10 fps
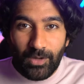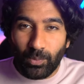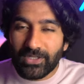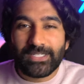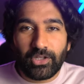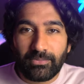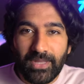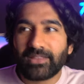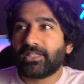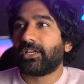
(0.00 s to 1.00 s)
When you tell them
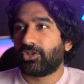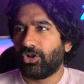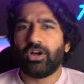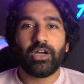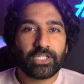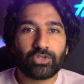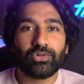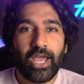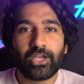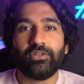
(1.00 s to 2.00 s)
that, they're like, oh, okay,
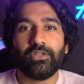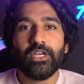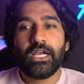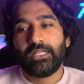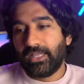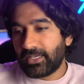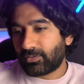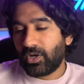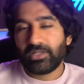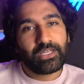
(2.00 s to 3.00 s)
cool, hang on.
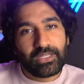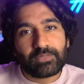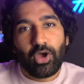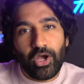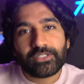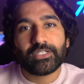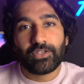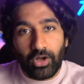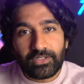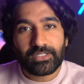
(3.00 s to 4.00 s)
This one, like, this person's
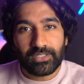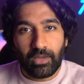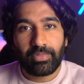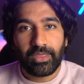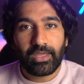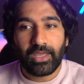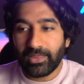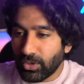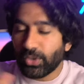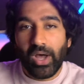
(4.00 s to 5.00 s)
onto something. And
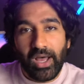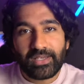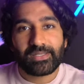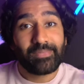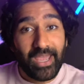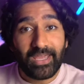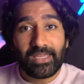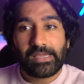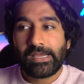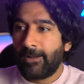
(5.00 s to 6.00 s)
then when you ask them,
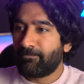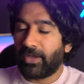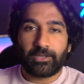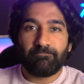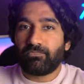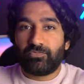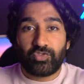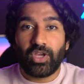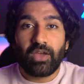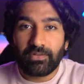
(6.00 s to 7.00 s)
hey, like,
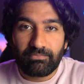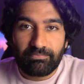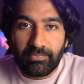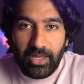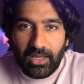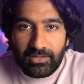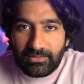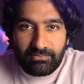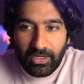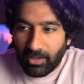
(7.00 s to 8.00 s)
do you have a
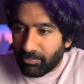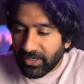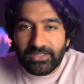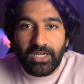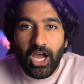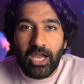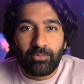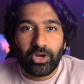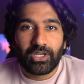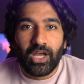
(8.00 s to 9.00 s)
bit of
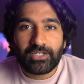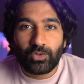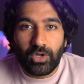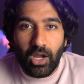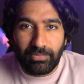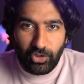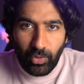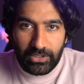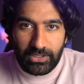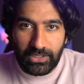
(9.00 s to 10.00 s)
time where I can ask you a couple of
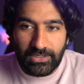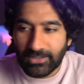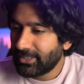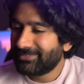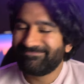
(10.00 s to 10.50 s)
questions?